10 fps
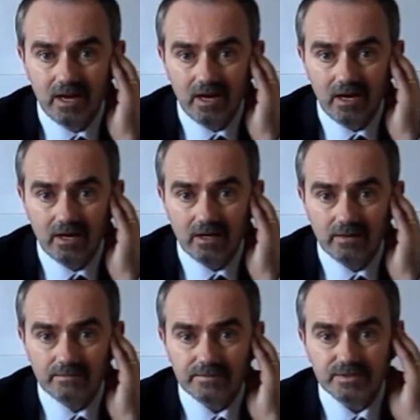
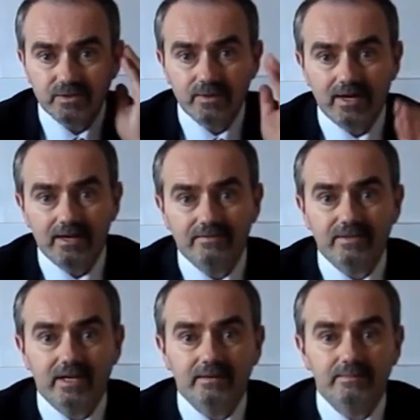um, so I'll have to
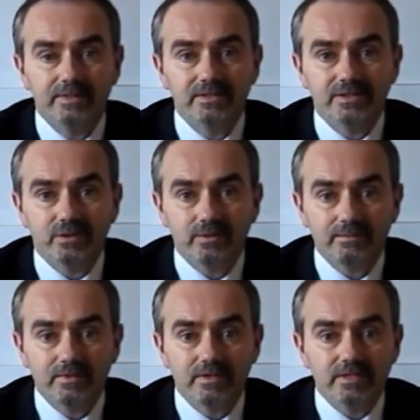get Bill's
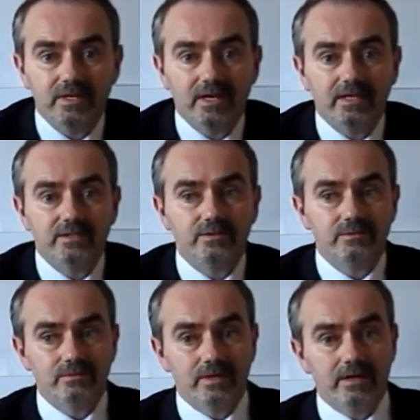equipment and
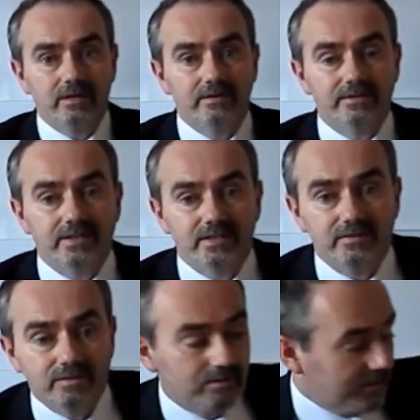do uh, tonight's
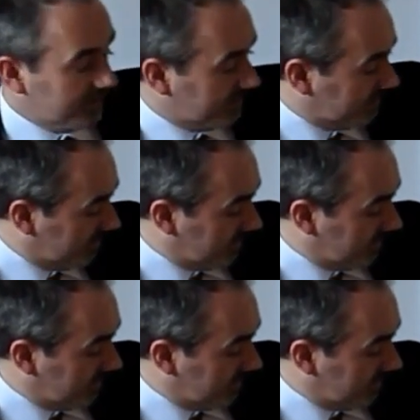forecast.